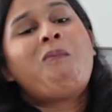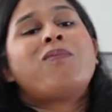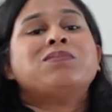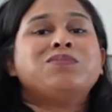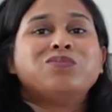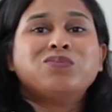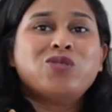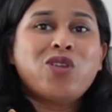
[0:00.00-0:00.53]

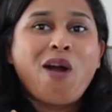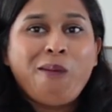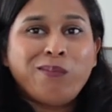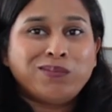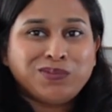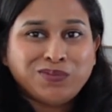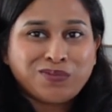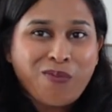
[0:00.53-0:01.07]
You know the
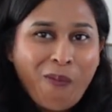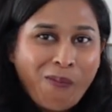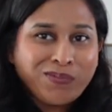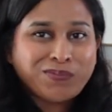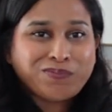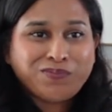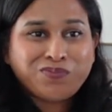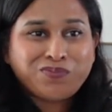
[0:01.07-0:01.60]
drill, guys.
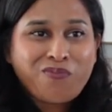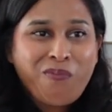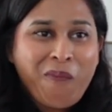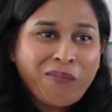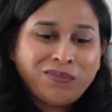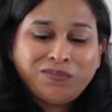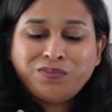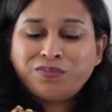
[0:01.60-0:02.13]

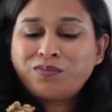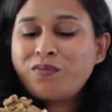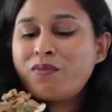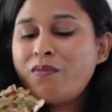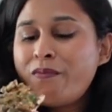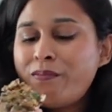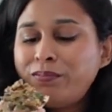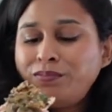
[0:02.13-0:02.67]
Please hit that
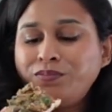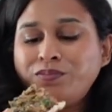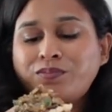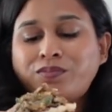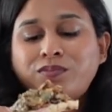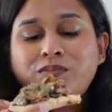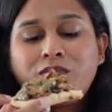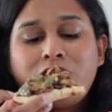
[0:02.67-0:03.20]
like
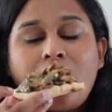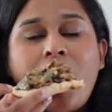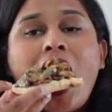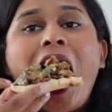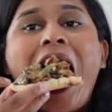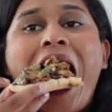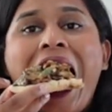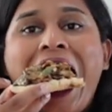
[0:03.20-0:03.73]
button
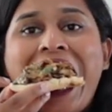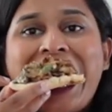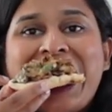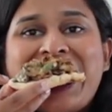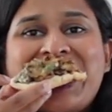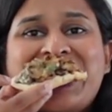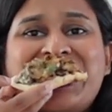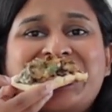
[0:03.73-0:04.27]
and
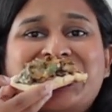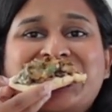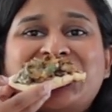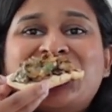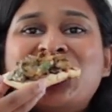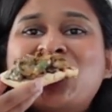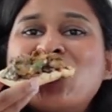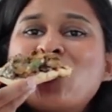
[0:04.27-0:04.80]
try this
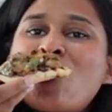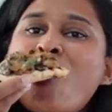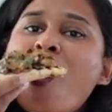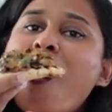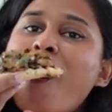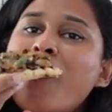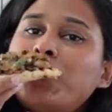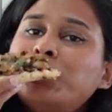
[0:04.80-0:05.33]
mushroom
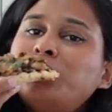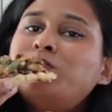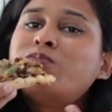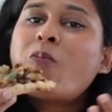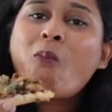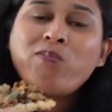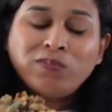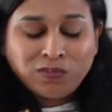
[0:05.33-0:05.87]
toast out
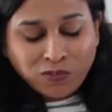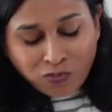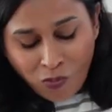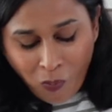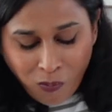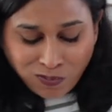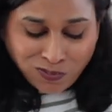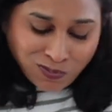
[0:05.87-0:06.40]
at home.
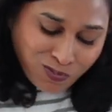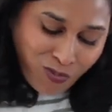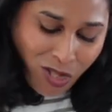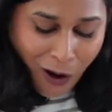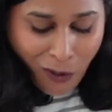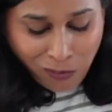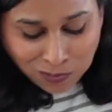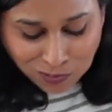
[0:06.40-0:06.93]

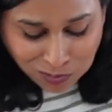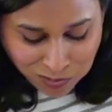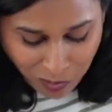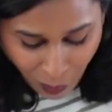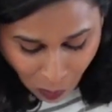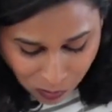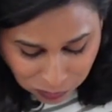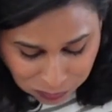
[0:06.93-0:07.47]
Thanks for
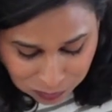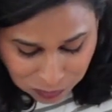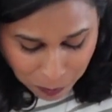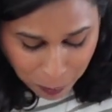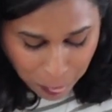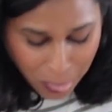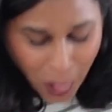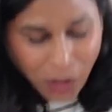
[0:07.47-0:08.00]
watching.
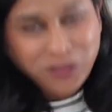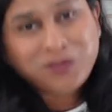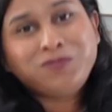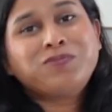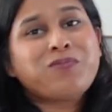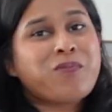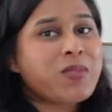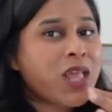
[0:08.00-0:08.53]

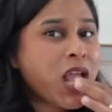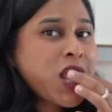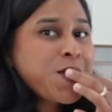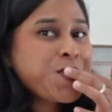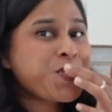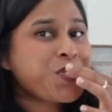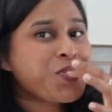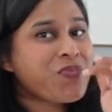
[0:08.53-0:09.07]

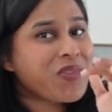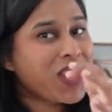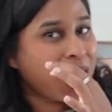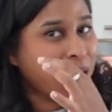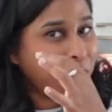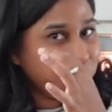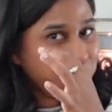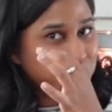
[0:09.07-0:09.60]

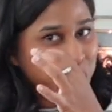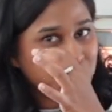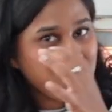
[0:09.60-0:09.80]
Bye.